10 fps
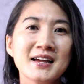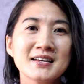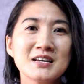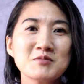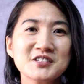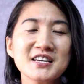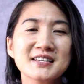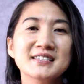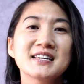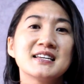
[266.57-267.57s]
Number
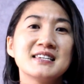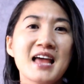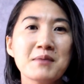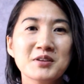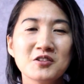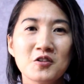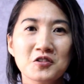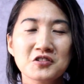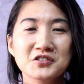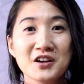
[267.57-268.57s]
6, napkin
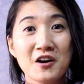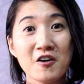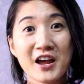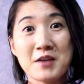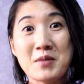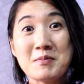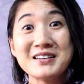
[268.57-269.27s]
holders. Okay, maybe